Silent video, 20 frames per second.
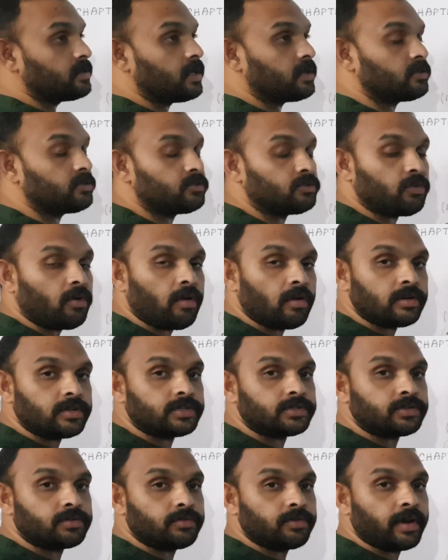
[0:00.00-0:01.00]
the salt
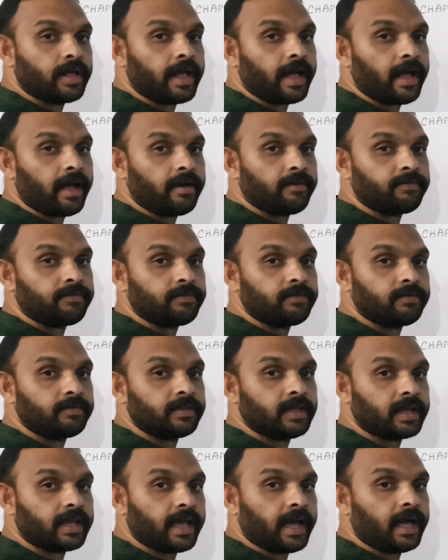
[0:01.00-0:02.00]
should have
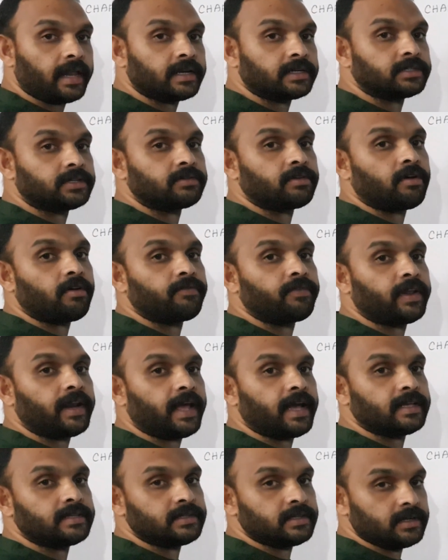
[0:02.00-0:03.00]
the character of an
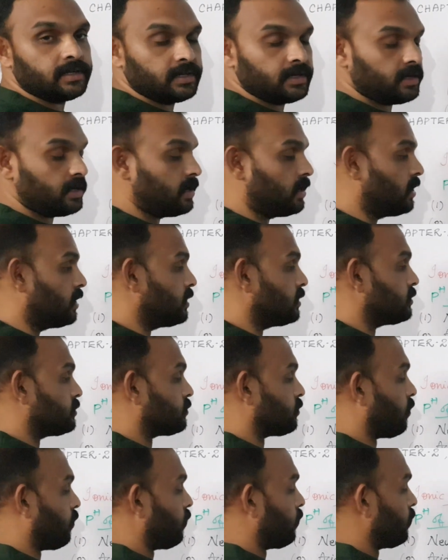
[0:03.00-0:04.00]
acid.
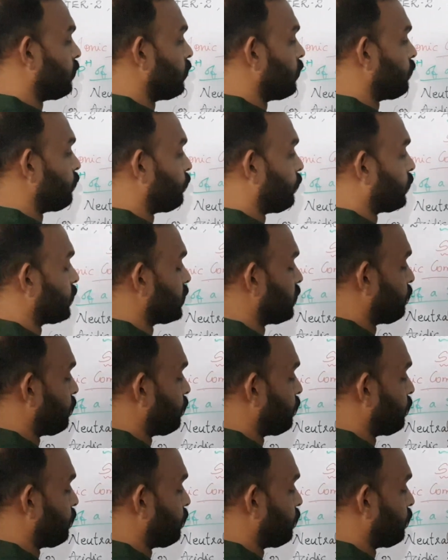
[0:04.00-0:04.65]
So for the